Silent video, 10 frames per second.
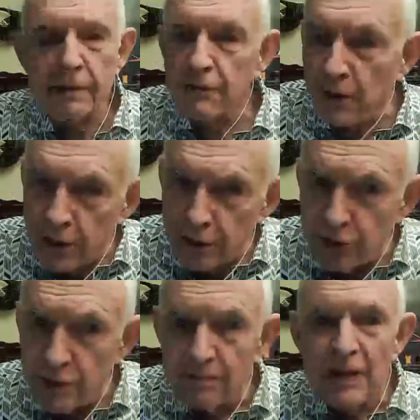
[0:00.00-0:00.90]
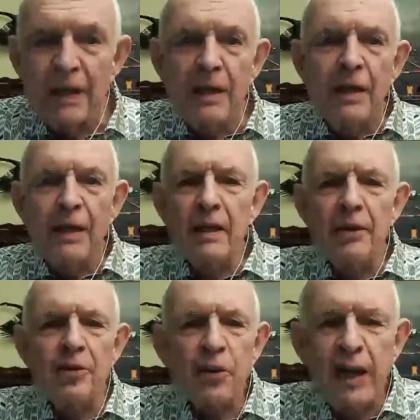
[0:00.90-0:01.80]
The first
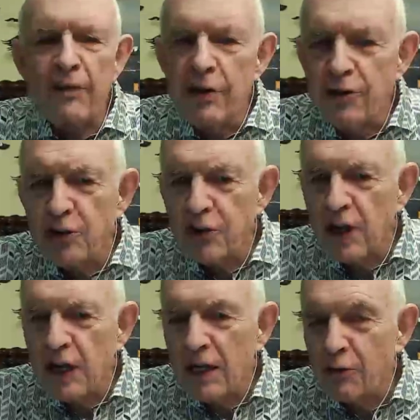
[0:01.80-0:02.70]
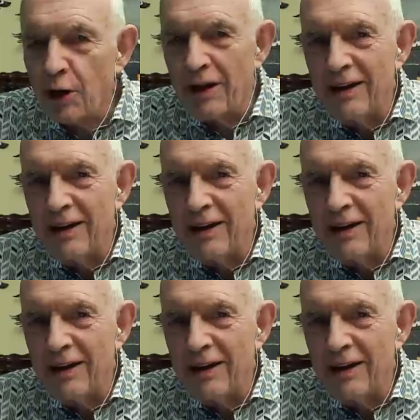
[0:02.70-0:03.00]
is that this is